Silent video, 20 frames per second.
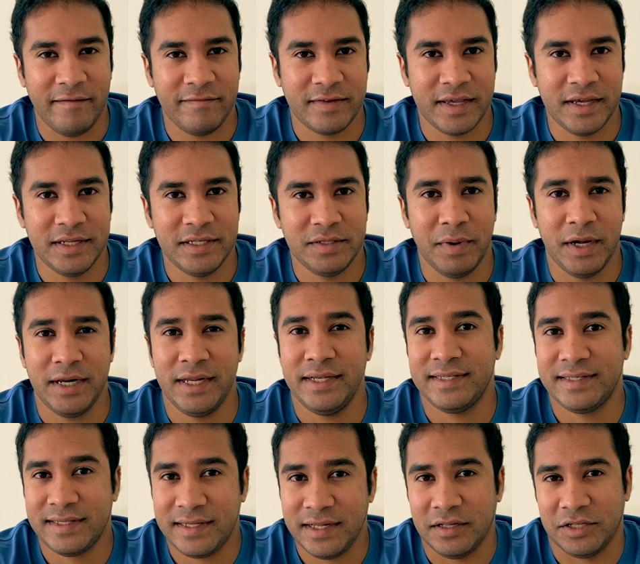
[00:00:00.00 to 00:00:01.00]
have kids, but
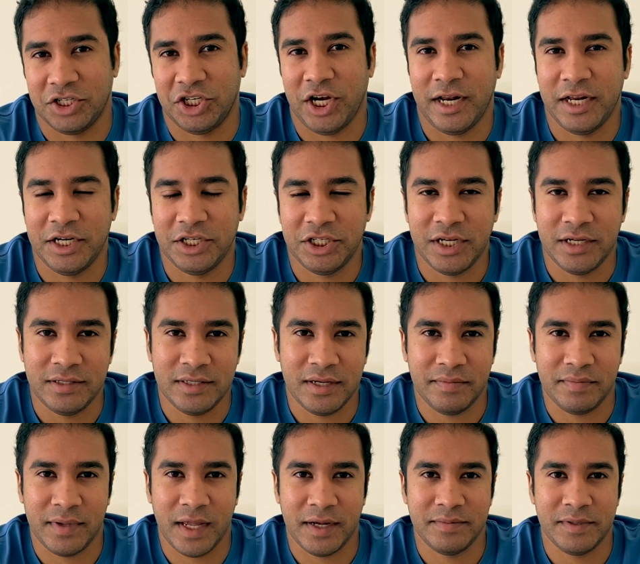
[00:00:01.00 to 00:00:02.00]
it's still challenging
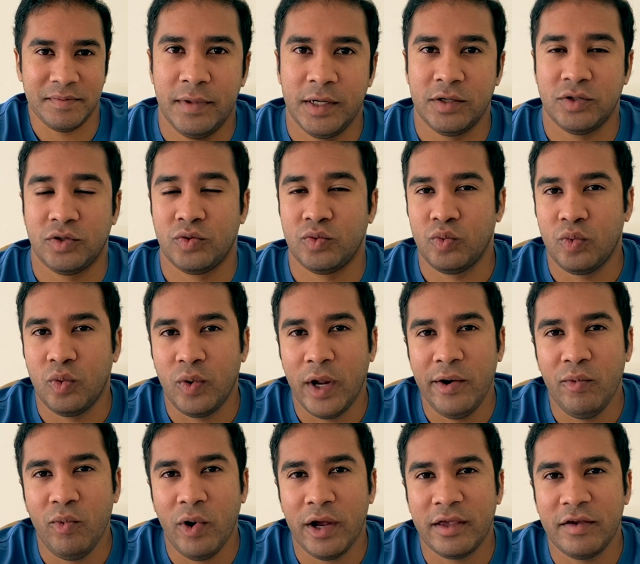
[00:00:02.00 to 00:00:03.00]
sometimes because
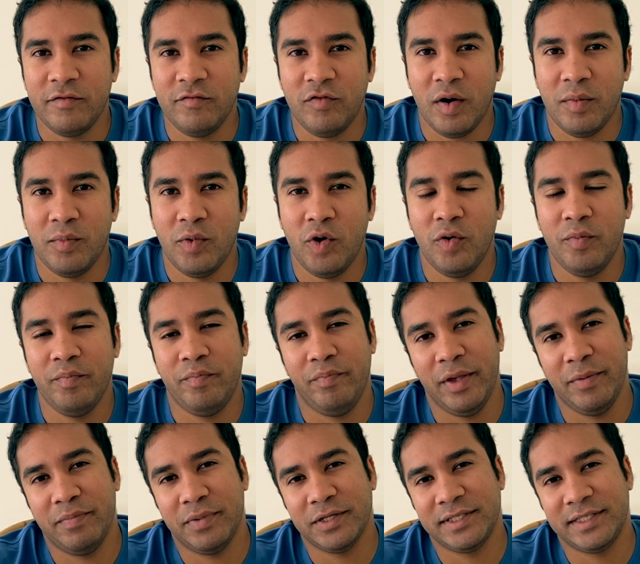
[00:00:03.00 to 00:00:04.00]
when working from home,
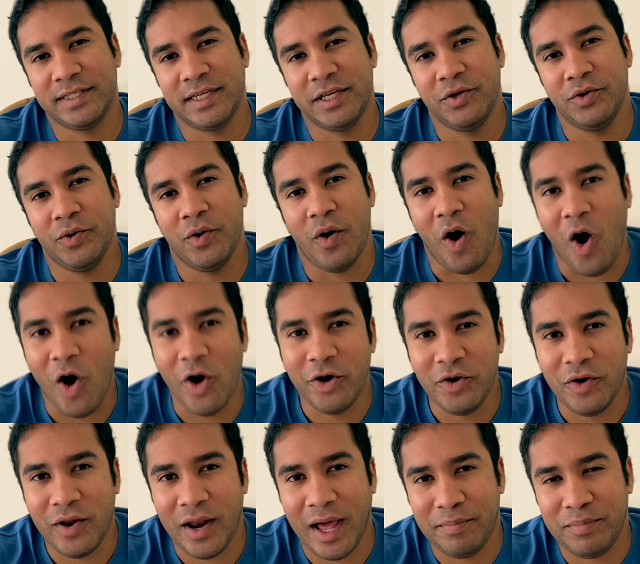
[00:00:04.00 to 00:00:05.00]
people see you
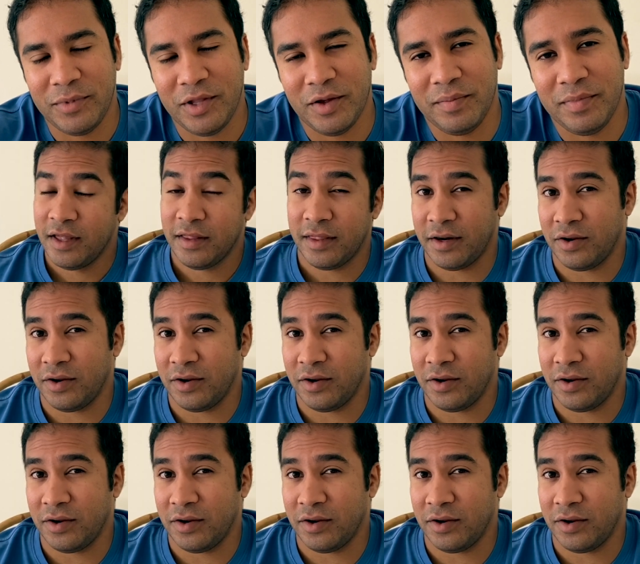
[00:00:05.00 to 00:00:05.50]
on your laptop.